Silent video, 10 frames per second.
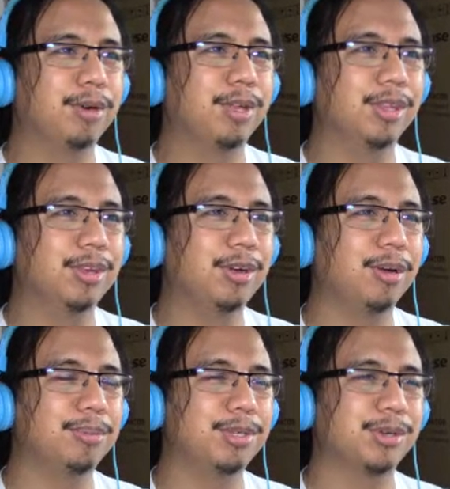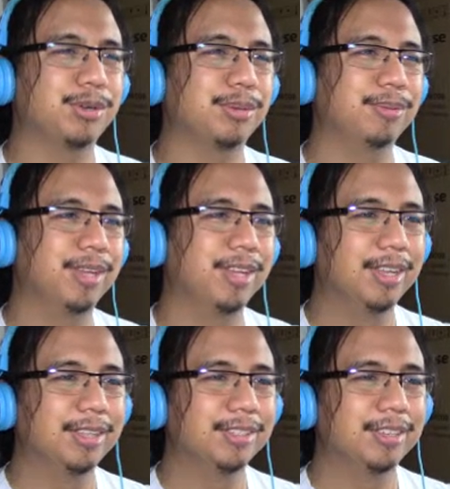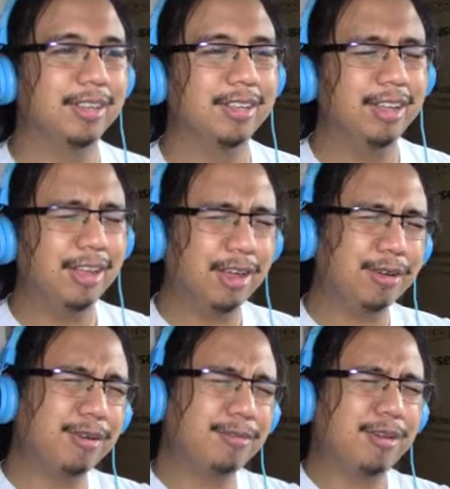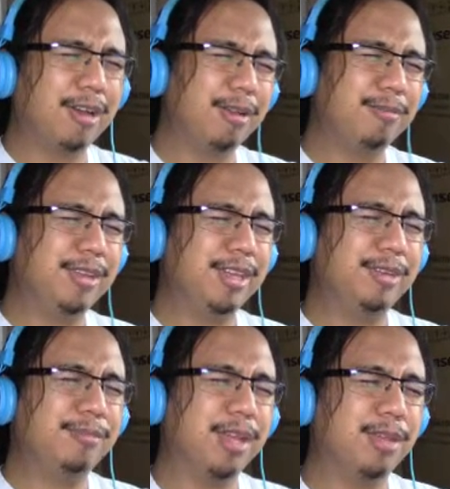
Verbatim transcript: the cops show up. They're like, oh, mommy, my